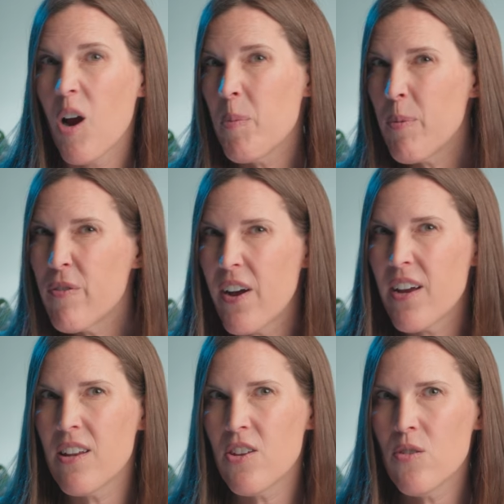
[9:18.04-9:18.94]
Are people
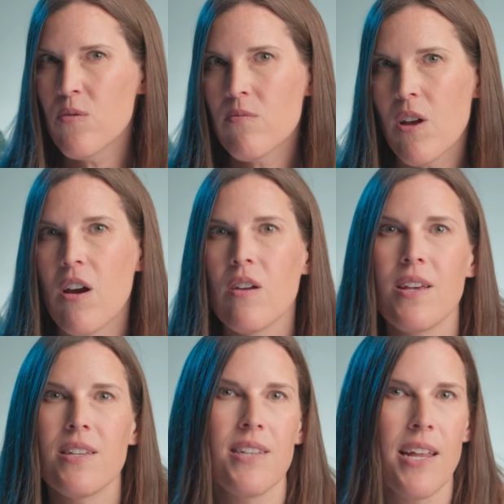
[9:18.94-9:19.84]
finding you? Are
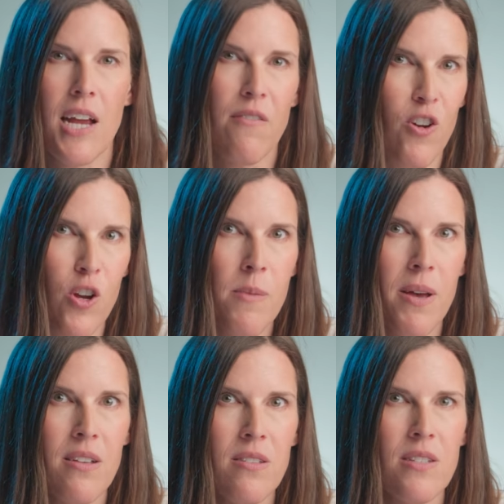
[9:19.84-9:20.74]
they signing up for your
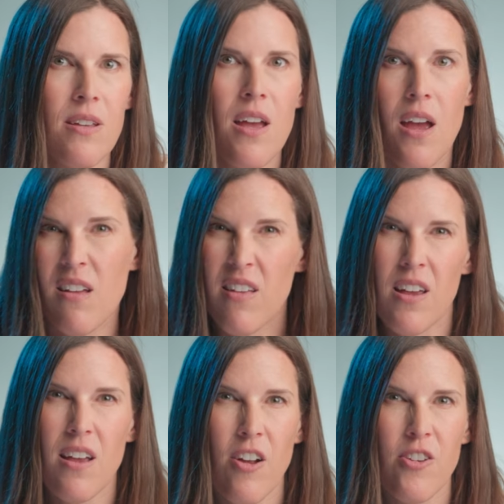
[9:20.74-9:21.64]
emails and
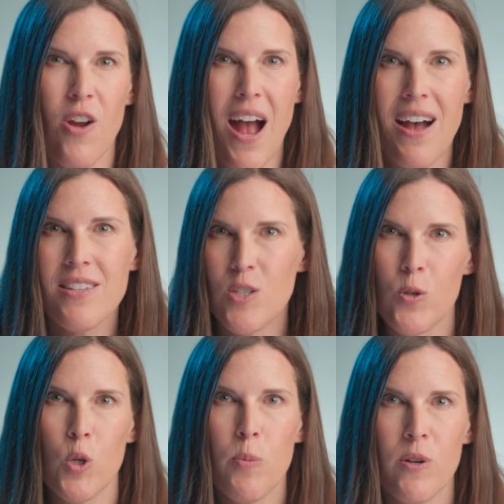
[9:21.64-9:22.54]
clicking on your ads,
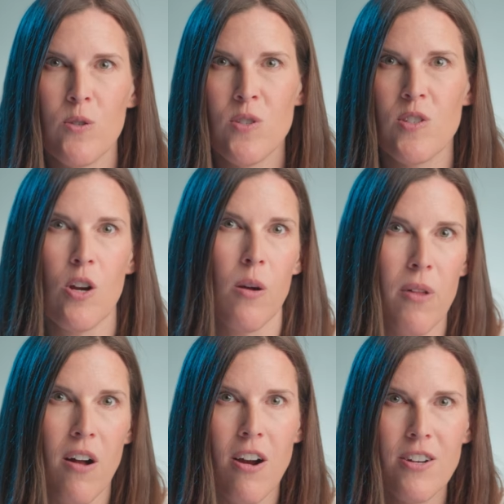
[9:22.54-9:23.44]
social posts, or
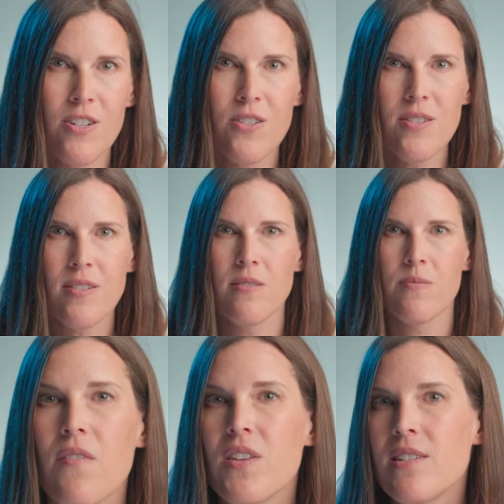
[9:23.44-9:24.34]
blog articles?
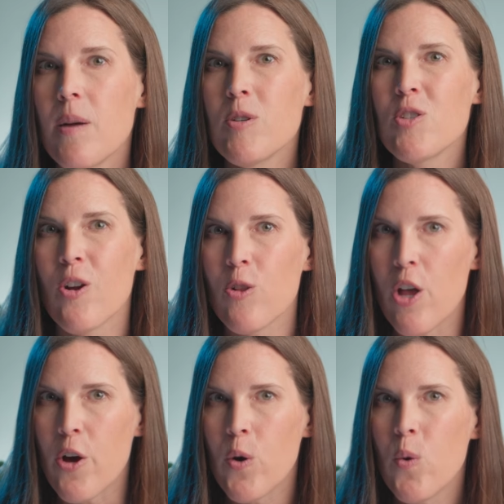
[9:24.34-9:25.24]
If these numbers are
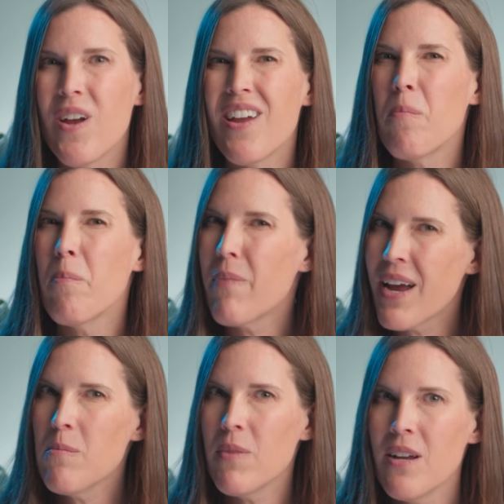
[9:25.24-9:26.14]
low, it
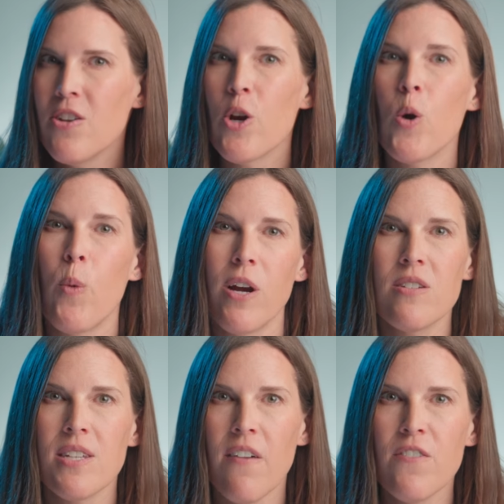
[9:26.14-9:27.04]
might mean your
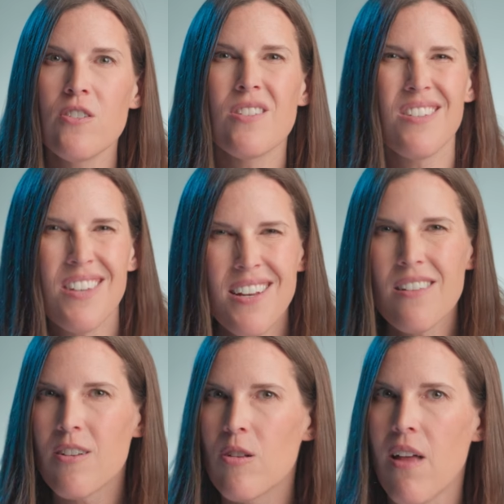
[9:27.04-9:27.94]
awareness efforts need a
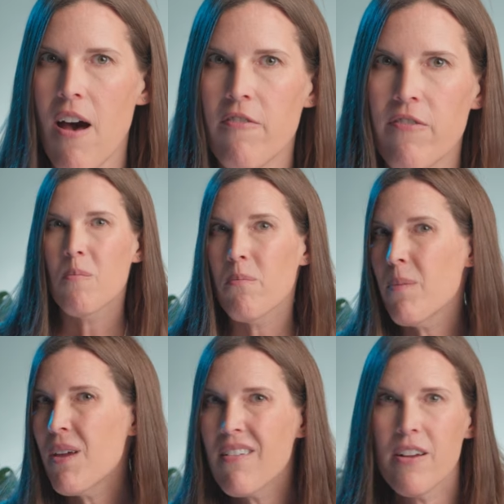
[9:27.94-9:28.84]
little love.
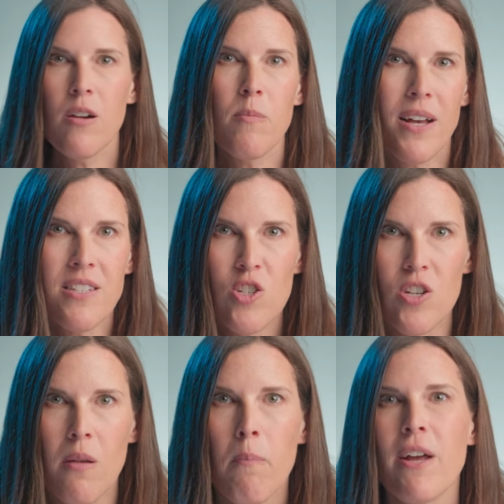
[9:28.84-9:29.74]
Maybe clearer
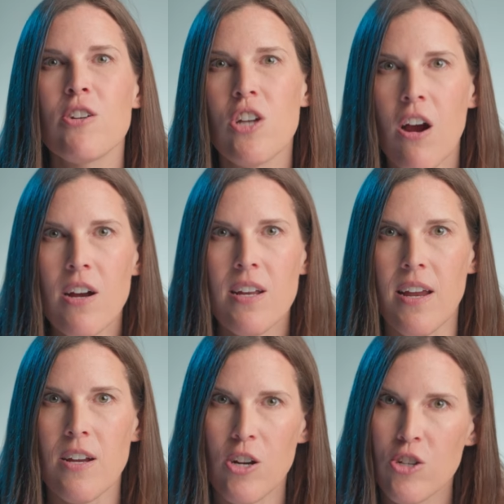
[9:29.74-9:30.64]
messaging, better
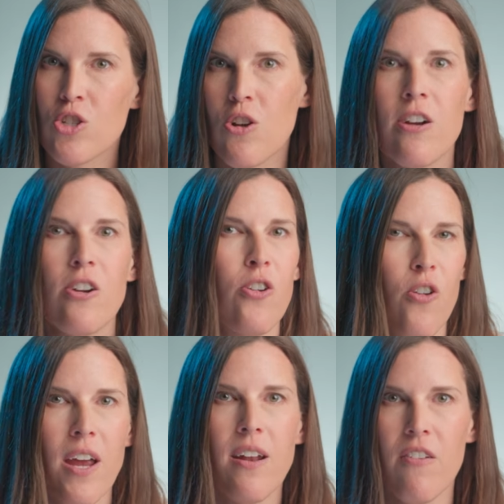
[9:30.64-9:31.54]
targeting, or stronger
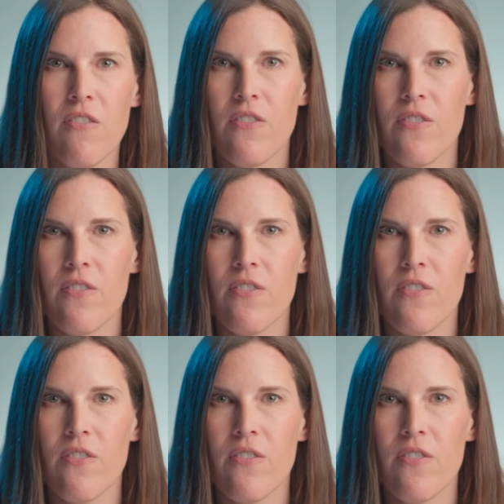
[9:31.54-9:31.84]
creative.